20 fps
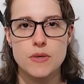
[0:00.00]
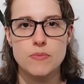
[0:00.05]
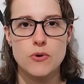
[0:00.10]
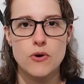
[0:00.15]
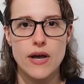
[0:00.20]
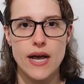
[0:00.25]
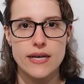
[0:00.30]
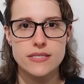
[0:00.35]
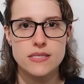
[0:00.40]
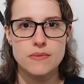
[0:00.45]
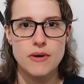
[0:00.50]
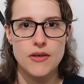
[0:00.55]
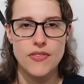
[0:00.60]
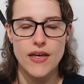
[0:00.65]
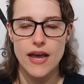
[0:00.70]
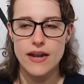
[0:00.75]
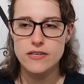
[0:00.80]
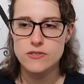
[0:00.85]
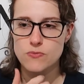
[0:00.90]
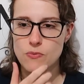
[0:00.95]
people asked about
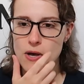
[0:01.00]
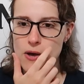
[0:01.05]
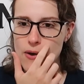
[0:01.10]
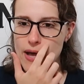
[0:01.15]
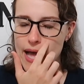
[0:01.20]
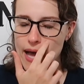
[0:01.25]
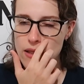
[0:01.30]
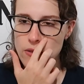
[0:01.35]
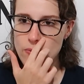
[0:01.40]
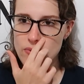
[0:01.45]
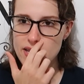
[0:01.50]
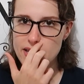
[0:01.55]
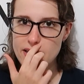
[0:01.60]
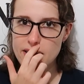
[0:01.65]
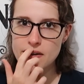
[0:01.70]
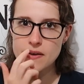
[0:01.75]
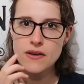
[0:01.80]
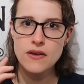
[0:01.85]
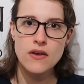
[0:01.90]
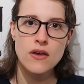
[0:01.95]
that as well.
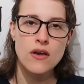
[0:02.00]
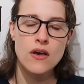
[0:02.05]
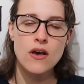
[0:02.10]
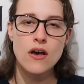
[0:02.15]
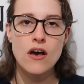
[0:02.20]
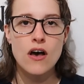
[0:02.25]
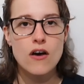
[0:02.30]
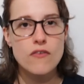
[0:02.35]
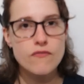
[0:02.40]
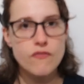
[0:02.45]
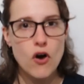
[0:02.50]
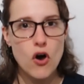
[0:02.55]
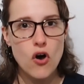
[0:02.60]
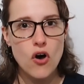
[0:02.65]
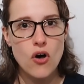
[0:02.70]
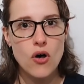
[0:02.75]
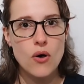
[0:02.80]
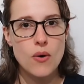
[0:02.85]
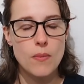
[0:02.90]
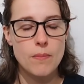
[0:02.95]
Halloween,
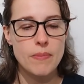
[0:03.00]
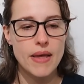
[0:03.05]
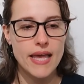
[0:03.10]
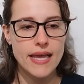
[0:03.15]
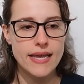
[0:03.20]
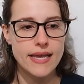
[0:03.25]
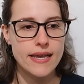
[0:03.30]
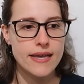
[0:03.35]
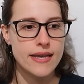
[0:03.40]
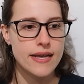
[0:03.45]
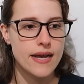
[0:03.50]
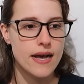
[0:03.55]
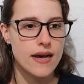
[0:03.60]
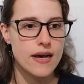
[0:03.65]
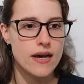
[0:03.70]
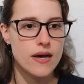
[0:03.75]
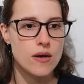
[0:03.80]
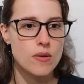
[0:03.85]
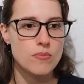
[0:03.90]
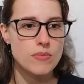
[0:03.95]
fall baking.
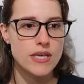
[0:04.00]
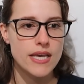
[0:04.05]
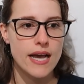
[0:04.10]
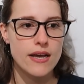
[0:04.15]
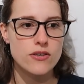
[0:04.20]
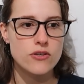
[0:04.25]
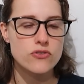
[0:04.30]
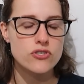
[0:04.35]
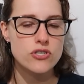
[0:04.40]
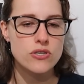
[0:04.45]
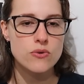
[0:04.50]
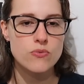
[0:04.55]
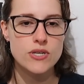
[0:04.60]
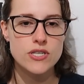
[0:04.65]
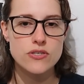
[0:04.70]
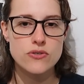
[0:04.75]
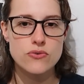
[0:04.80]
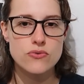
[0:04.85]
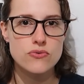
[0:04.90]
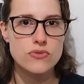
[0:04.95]
Um yeah, usually
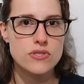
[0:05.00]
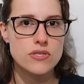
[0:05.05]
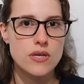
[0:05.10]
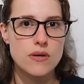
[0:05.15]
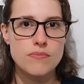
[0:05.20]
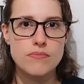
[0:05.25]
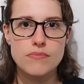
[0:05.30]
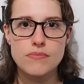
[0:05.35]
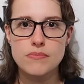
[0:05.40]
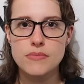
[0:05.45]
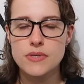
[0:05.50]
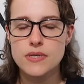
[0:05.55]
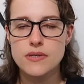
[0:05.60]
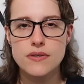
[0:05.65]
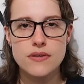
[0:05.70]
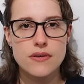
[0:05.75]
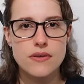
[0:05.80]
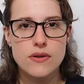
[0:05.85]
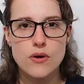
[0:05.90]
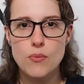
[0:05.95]
we do some,
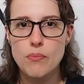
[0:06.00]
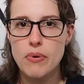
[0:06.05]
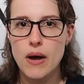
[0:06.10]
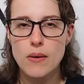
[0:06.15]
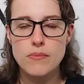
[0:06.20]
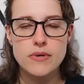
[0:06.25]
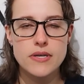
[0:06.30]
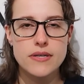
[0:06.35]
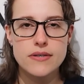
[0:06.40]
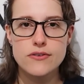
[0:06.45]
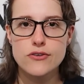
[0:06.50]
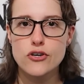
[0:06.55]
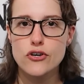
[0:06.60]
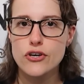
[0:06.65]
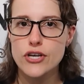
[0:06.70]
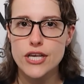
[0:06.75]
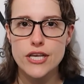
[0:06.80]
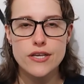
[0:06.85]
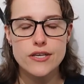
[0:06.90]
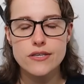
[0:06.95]
you know, pumpkin
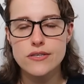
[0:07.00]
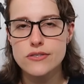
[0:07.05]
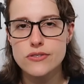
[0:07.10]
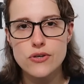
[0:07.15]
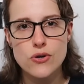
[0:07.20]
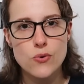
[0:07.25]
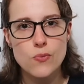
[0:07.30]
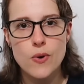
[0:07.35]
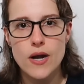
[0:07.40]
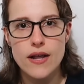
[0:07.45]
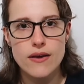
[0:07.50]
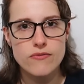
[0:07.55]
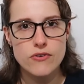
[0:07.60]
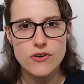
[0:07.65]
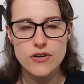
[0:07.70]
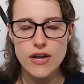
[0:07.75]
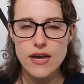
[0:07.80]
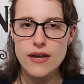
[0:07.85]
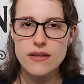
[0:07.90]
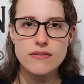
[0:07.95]
cookies or
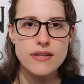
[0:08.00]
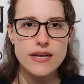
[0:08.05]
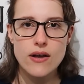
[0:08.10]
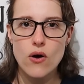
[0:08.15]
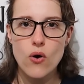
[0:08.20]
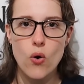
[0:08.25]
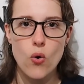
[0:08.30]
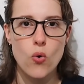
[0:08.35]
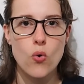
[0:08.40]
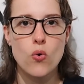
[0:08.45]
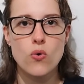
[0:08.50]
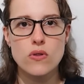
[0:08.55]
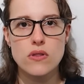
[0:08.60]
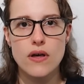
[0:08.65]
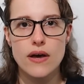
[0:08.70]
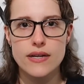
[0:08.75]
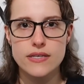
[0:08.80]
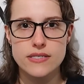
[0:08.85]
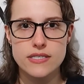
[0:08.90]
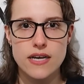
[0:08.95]
whatever. Not like a whole
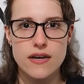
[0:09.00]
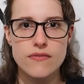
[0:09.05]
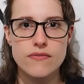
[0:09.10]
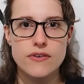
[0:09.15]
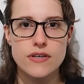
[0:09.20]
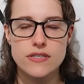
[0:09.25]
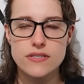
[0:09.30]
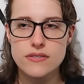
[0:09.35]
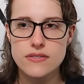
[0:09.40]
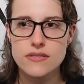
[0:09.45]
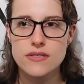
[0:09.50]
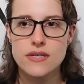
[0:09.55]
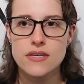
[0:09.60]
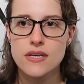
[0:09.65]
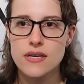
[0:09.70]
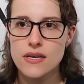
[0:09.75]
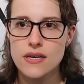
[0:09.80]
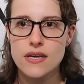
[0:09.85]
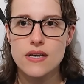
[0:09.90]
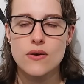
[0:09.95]
lot of stuff cuz
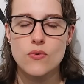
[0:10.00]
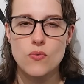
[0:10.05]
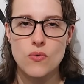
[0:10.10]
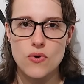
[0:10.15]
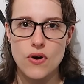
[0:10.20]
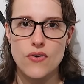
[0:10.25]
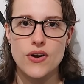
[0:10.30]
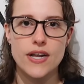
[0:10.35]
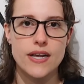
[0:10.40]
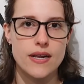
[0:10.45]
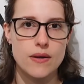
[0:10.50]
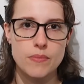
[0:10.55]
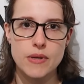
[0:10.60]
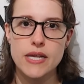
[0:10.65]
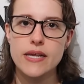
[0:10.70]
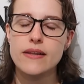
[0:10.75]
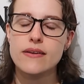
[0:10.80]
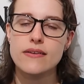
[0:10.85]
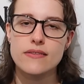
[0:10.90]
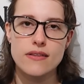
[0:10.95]
we're already going to be
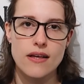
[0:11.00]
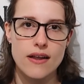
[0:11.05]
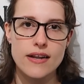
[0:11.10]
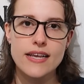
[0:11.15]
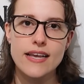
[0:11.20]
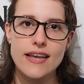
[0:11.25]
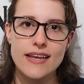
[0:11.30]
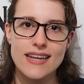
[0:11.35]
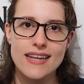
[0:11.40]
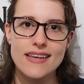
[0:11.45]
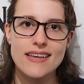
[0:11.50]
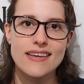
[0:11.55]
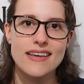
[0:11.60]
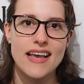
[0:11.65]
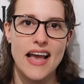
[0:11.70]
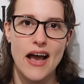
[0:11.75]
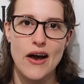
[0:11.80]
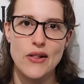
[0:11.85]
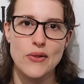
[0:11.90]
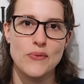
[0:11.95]
eating a lot of candy
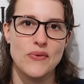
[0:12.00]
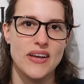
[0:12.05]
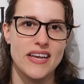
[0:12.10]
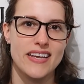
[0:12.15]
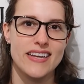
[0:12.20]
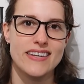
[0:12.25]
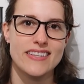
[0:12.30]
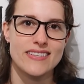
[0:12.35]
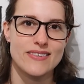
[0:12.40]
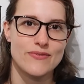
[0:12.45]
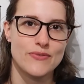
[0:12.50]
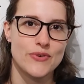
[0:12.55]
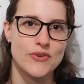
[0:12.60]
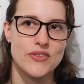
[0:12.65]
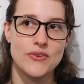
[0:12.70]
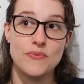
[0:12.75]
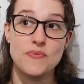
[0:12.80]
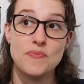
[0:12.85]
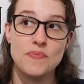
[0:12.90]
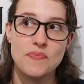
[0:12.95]
Halloween and for
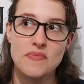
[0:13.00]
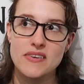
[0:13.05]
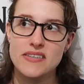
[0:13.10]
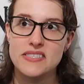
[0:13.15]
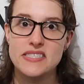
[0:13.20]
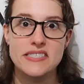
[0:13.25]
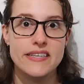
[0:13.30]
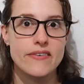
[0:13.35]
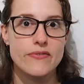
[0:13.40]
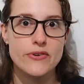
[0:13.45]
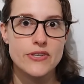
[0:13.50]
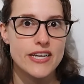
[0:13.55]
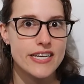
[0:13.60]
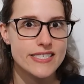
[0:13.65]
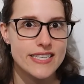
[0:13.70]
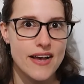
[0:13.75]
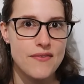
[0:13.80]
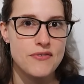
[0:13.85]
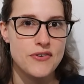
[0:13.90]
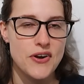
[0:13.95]
the several
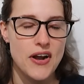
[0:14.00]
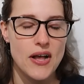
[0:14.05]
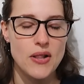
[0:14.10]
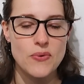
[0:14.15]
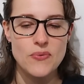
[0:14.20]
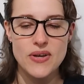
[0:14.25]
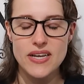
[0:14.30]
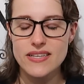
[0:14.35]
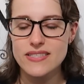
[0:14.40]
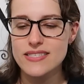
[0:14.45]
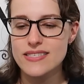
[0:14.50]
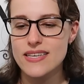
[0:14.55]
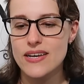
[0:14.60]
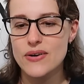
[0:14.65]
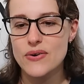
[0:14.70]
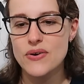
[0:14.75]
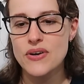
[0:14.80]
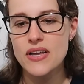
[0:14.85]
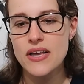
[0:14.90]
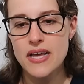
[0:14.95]
days after Halloween.
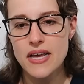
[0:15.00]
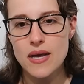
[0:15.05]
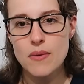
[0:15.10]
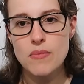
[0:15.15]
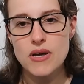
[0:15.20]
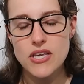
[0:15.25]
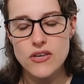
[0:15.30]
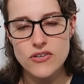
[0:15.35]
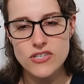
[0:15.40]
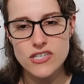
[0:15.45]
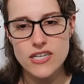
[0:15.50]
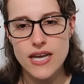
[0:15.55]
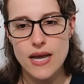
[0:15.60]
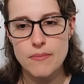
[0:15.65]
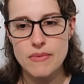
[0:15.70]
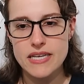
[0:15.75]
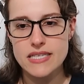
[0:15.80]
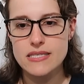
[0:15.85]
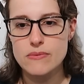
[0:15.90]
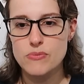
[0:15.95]
So, but usually I
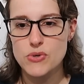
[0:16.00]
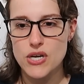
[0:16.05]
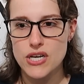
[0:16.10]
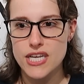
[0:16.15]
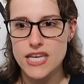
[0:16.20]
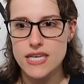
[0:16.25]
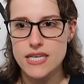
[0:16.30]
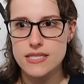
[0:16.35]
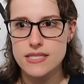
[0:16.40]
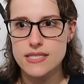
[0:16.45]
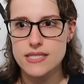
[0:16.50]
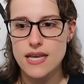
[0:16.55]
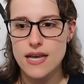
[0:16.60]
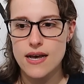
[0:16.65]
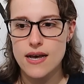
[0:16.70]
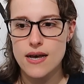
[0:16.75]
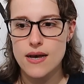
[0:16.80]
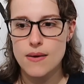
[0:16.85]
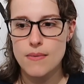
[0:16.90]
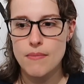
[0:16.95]
make some cookies.
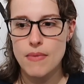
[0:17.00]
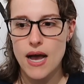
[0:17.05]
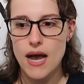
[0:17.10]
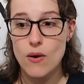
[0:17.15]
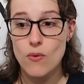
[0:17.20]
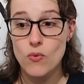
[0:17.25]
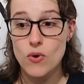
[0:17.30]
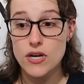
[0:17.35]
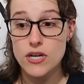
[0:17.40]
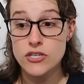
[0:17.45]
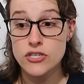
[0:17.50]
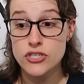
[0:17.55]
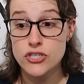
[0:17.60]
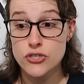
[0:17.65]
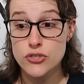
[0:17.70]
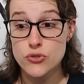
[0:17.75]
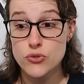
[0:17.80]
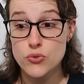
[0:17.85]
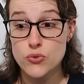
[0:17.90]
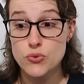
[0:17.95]
Um I want to
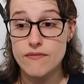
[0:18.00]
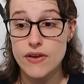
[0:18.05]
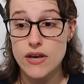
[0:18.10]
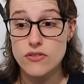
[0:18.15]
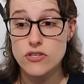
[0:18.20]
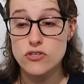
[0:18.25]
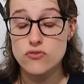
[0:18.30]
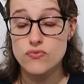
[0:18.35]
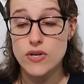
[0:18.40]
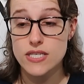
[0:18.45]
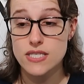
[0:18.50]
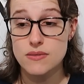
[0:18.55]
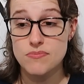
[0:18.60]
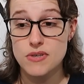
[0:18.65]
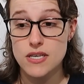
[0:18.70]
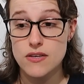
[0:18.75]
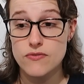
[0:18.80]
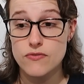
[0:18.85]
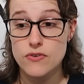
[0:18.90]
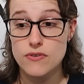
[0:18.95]
do found this
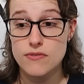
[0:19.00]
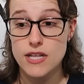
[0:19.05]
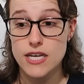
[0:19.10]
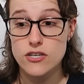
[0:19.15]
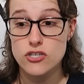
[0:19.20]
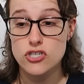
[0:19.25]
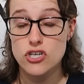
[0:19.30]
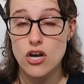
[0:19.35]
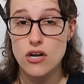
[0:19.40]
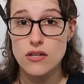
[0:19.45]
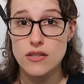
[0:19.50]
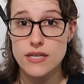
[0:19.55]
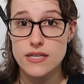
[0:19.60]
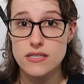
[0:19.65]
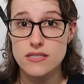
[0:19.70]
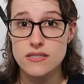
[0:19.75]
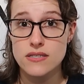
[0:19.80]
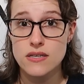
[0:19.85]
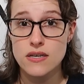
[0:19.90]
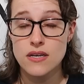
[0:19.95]
recipe for like
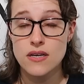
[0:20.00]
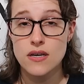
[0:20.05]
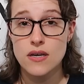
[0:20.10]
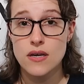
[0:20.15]
chocolate